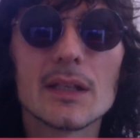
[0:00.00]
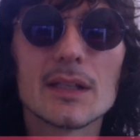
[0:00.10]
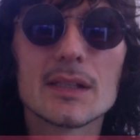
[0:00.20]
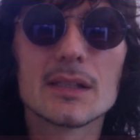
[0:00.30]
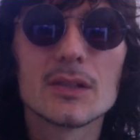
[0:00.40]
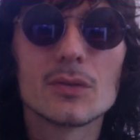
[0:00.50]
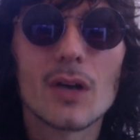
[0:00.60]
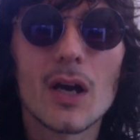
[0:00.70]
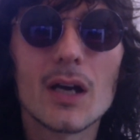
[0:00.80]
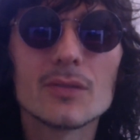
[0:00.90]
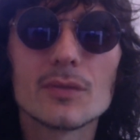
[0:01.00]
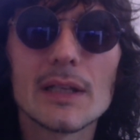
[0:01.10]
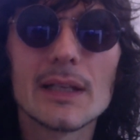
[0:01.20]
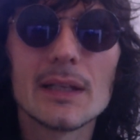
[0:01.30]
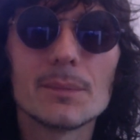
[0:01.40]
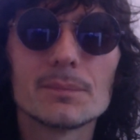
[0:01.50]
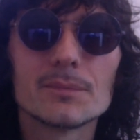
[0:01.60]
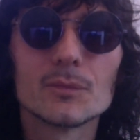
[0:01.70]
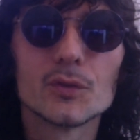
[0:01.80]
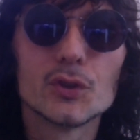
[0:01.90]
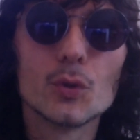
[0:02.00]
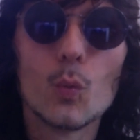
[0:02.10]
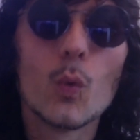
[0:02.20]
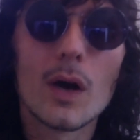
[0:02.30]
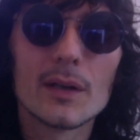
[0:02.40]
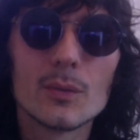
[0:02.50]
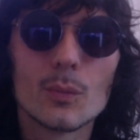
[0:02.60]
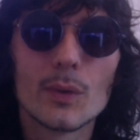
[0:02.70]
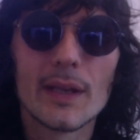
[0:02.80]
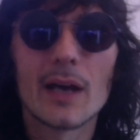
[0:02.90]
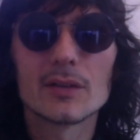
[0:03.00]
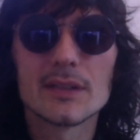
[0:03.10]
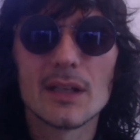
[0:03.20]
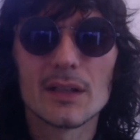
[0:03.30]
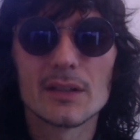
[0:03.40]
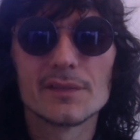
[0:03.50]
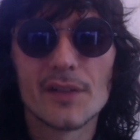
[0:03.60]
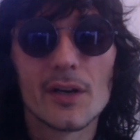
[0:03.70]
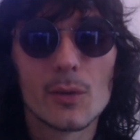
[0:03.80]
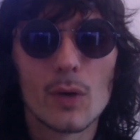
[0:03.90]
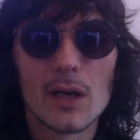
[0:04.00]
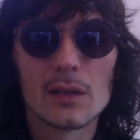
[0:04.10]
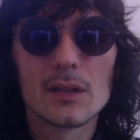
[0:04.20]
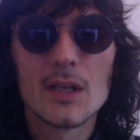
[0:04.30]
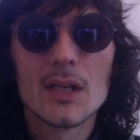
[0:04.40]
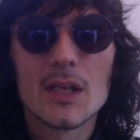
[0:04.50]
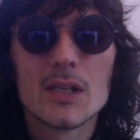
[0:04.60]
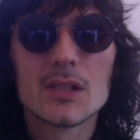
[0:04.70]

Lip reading: It's you can't really do one without the other very well.